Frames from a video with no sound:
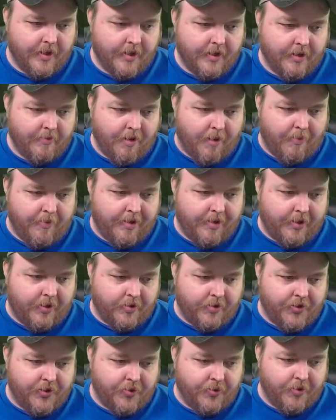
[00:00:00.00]
Probably a little
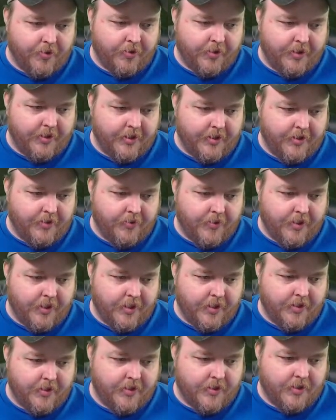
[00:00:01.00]
too early to do
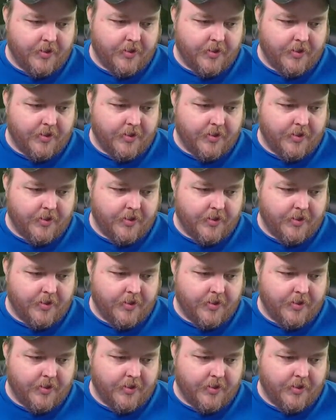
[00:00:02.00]
this.